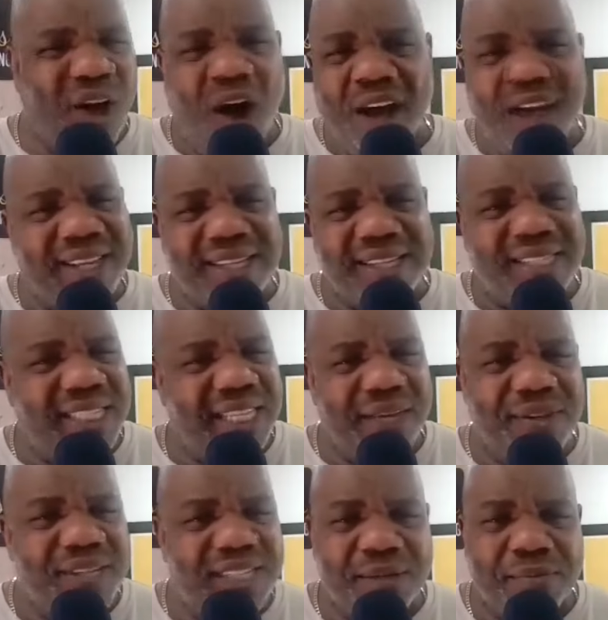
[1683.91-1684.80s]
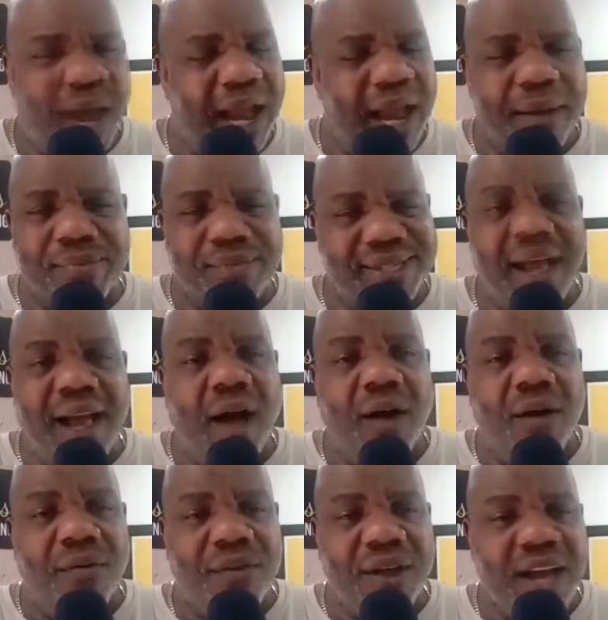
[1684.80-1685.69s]
Audley Stevenson by
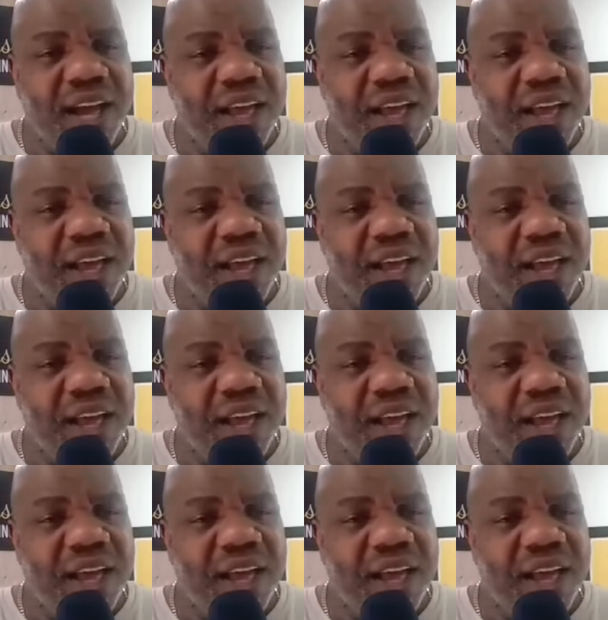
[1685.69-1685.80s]
himself.